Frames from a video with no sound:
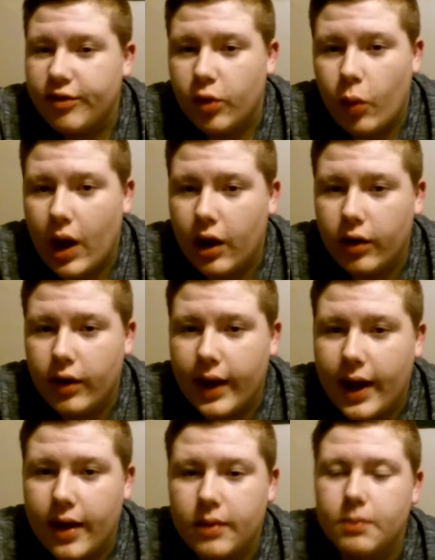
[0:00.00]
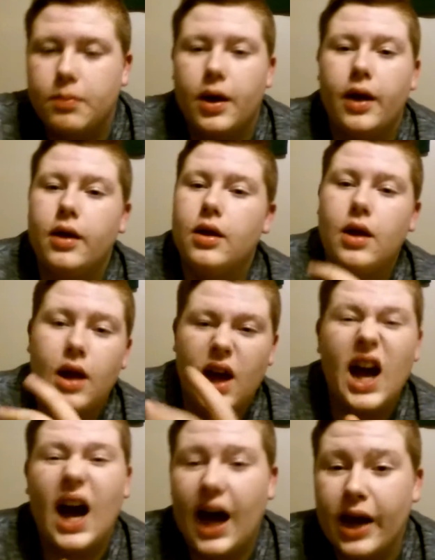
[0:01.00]
off the Wildcat, but
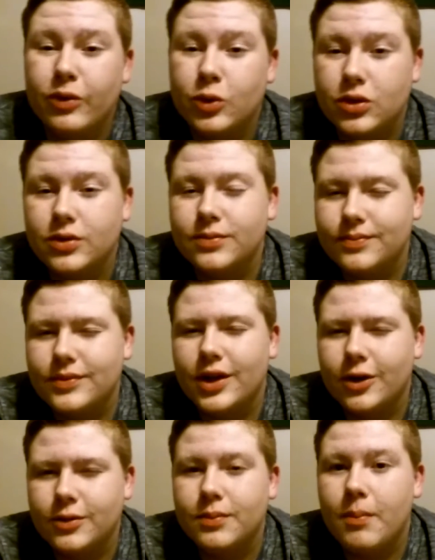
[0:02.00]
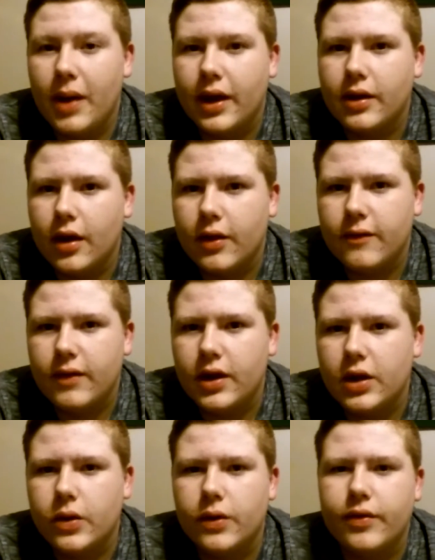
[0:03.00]
I will make another
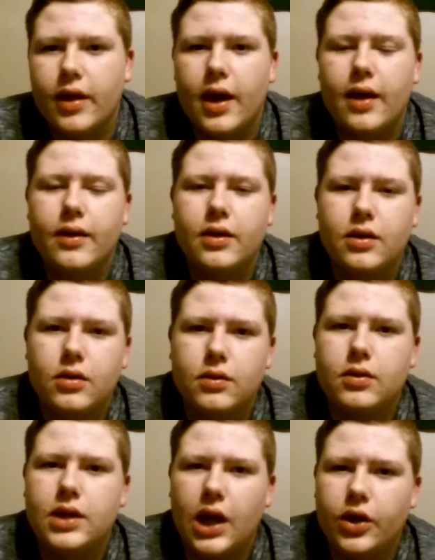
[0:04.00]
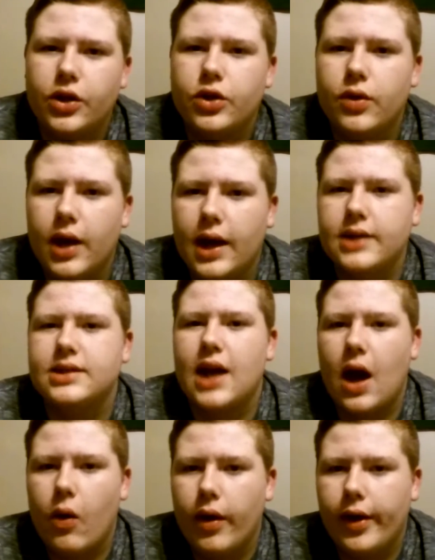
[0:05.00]
video of that telling you guys
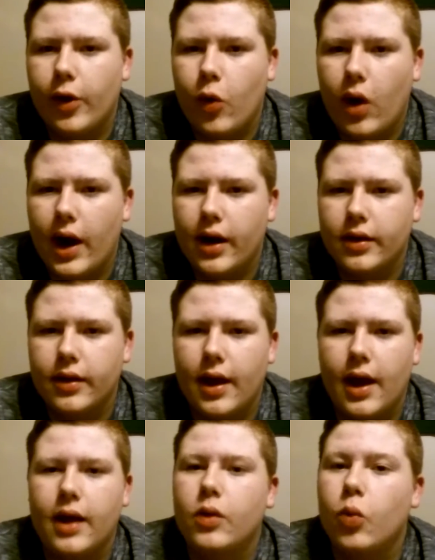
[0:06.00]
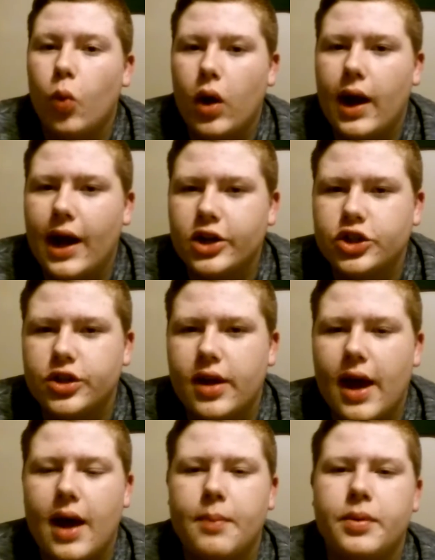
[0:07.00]
how I acquired that and what
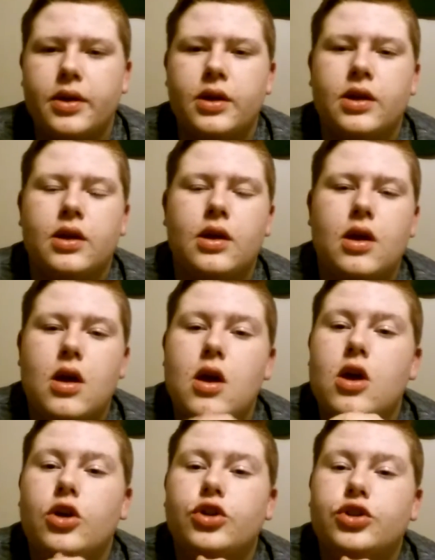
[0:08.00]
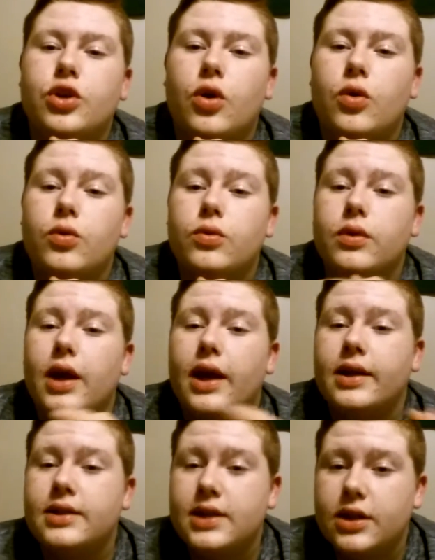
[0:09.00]
actually happened. So
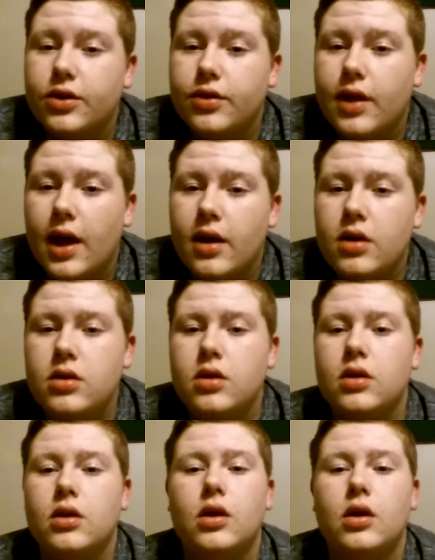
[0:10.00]
until then,